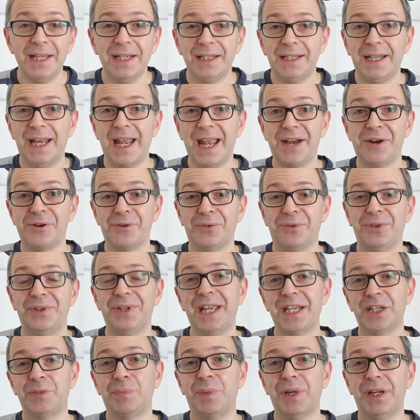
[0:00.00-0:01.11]
Now, the
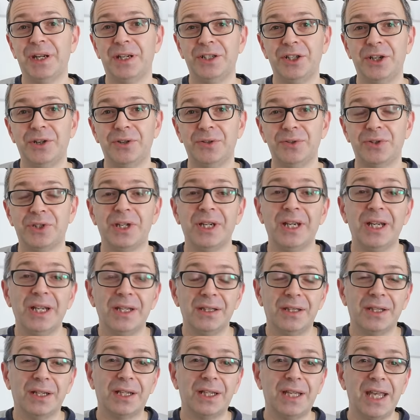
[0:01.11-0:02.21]
next bit of news.
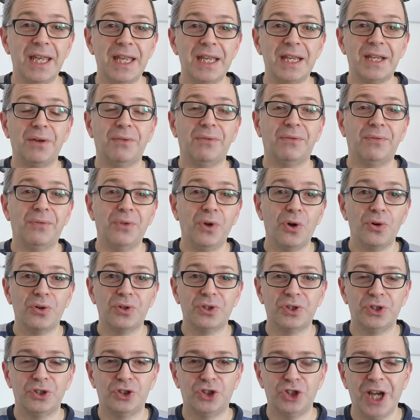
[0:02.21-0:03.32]
The Geek
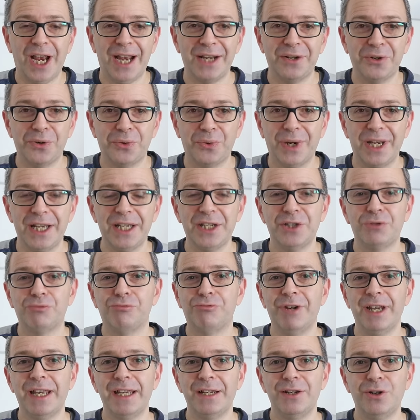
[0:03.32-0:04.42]
Vlogs channel is
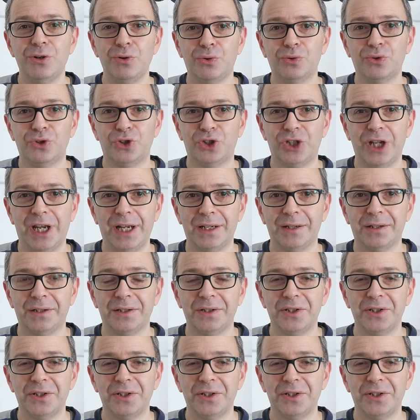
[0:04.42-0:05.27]
relaunching.